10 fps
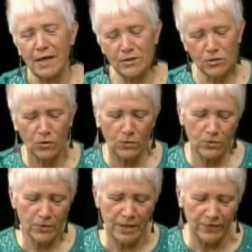And
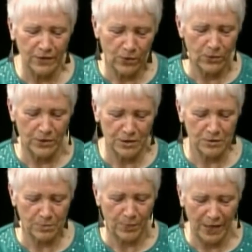so even though
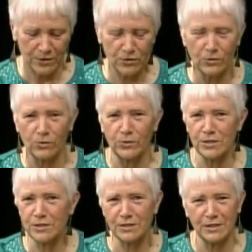this pencil
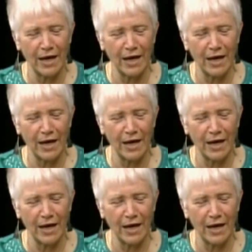was